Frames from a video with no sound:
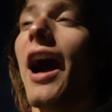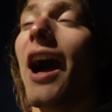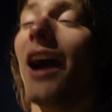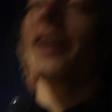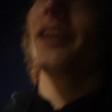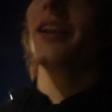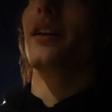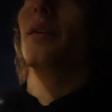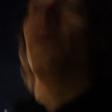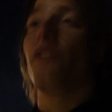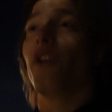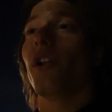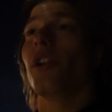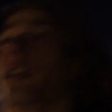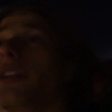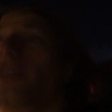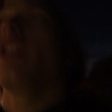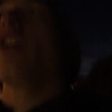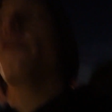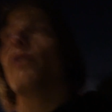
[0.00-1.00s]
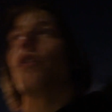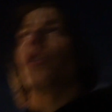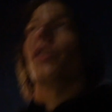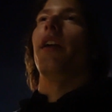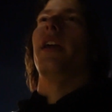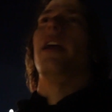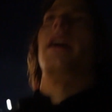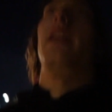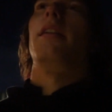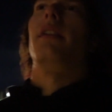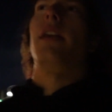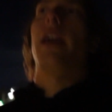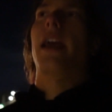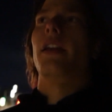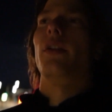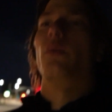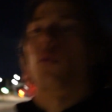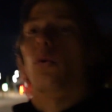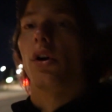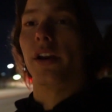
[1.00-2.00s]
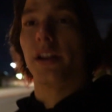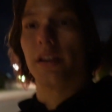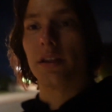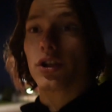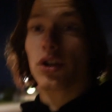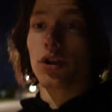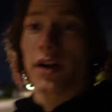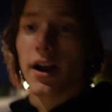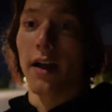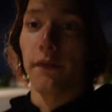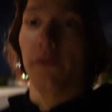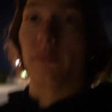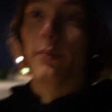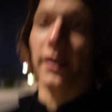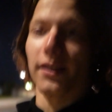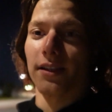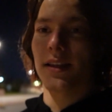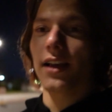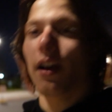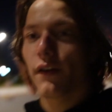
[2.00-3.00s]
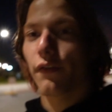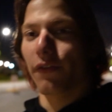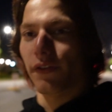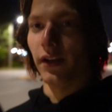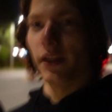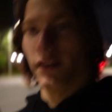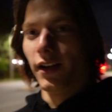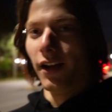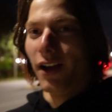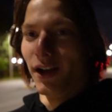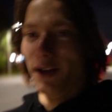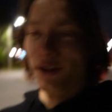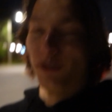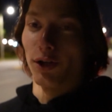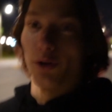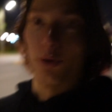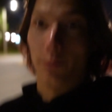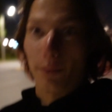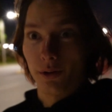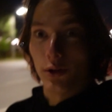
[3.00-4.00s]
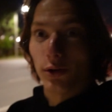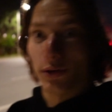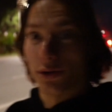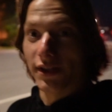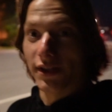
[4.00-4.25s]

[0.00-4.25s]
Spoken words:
I ended up falling in love with it and wanting to try it for myself, and lo and behold,